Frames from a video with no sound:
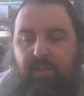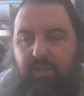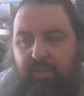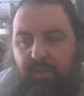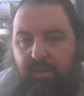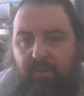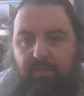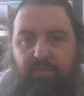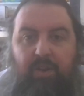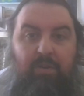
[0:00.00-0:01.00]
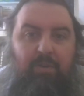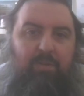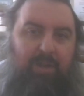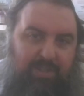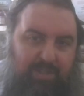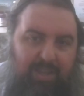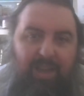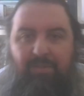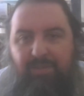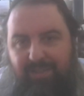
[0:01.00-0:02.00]
Pharaoh. Actually,
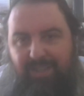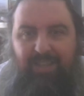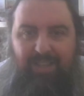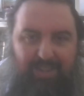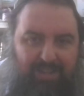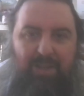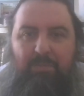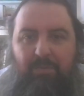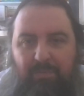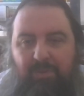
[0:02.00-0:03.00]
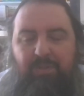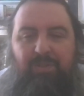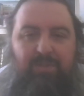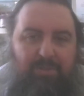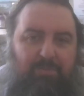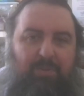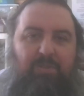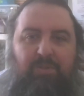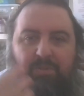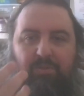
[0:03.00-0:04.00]
Aaron said it in the name of Moses because
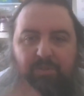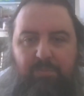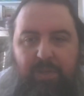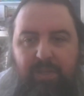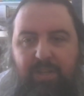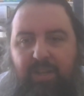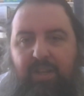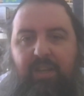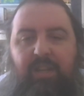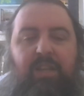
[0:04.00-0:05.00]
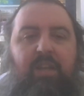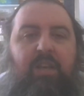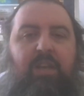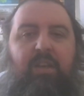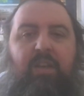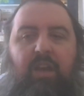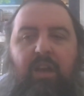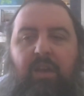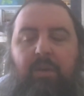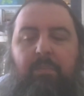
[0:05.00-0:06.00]
Moses couldn't speak clearly.
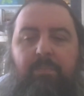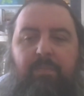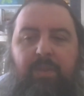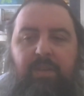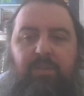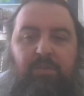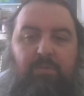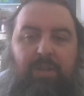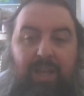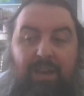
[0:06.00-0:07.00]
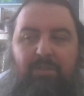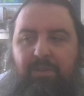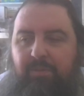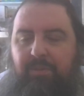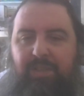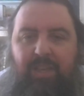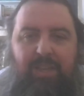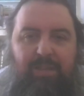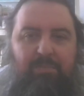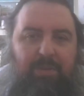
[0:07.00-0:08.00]
It was really Aaron who was
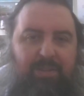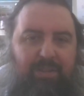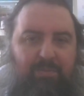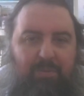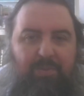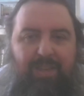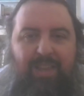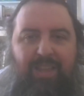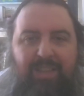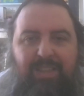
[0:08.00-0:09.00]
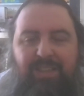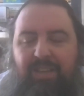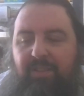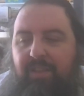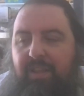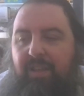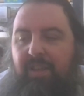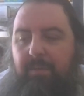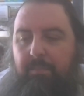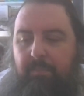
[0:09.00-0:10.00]
saying it, but we forget that detail.
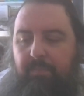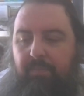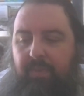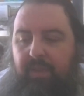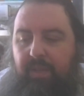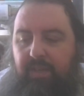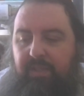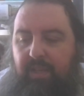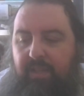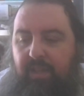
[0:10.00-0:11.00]
He said,